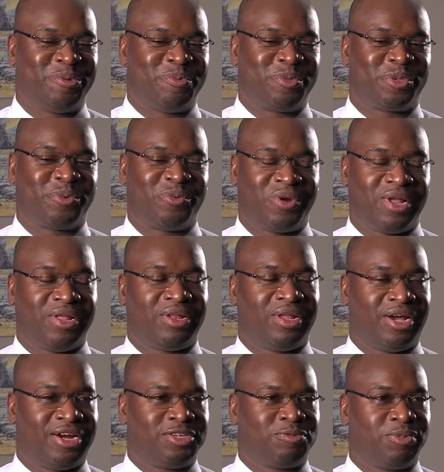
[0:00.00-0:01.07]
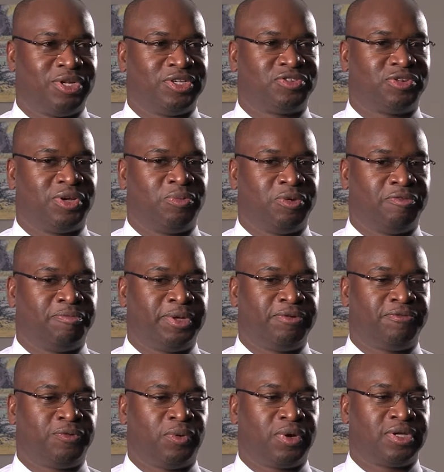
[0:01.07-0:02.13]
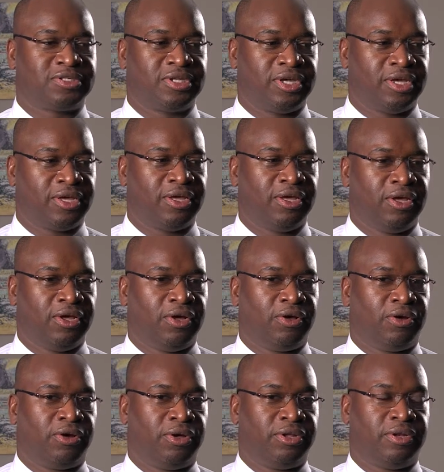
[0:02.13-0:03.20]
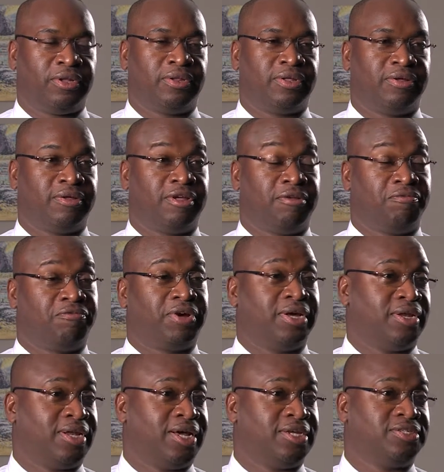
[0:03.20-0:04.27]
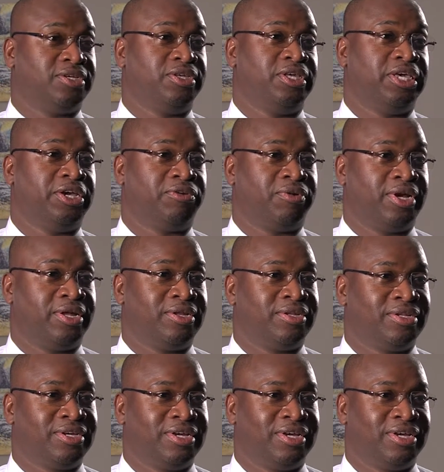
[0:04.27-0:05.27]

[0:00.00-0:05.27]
it's a really large ministry, and we've been focusing on finalizing year-end